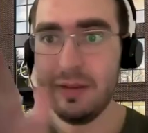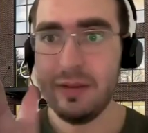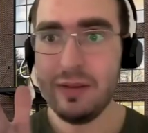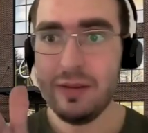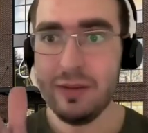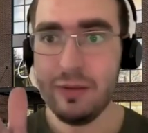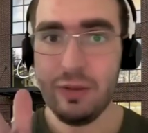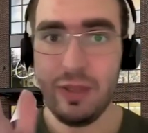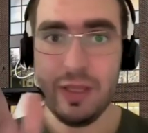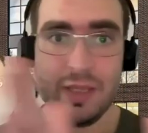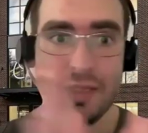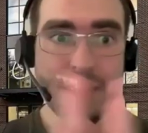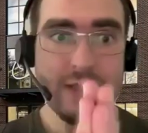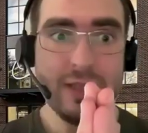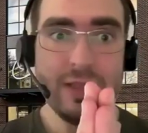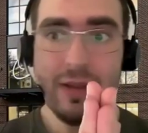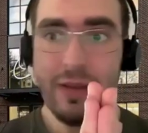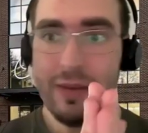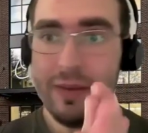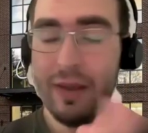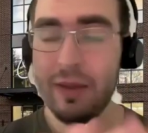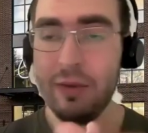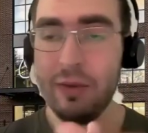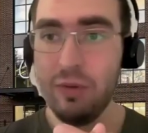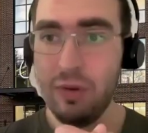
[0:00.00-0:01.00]
colleagues.
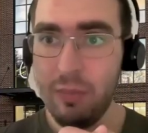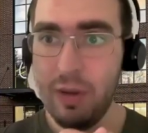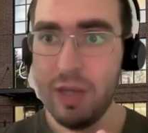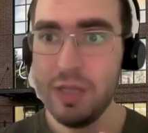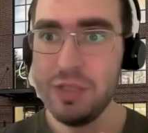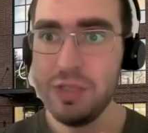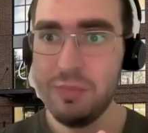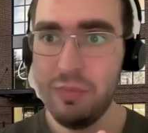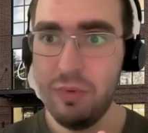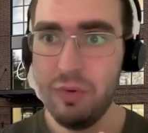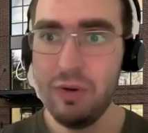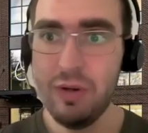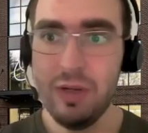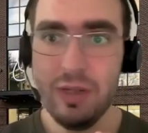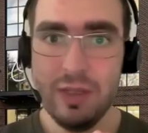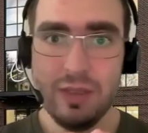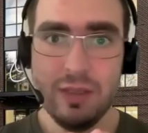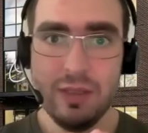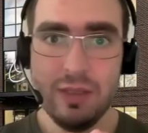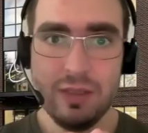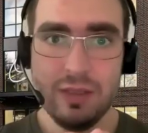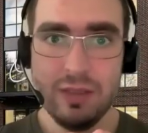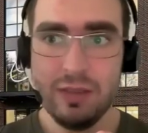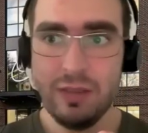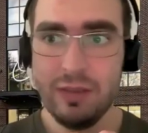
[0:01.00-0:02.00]
Thank you very much for
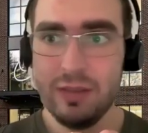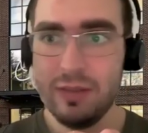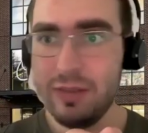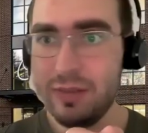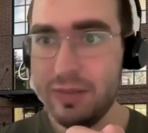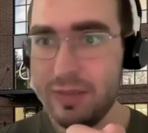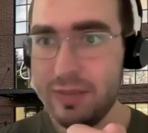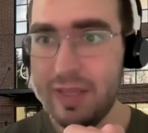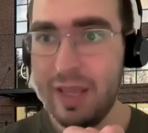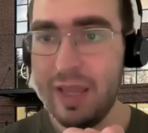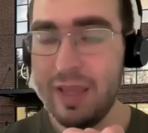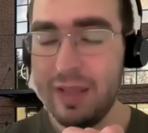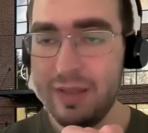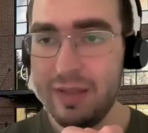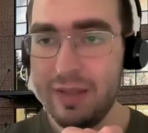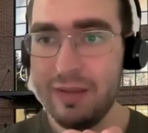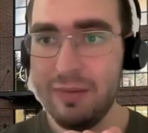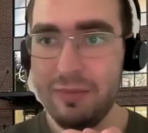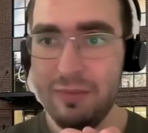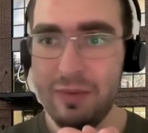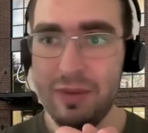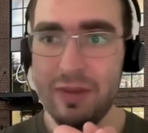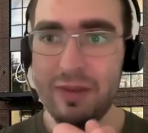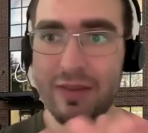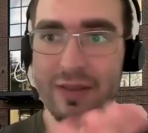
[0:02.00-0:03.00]
staying with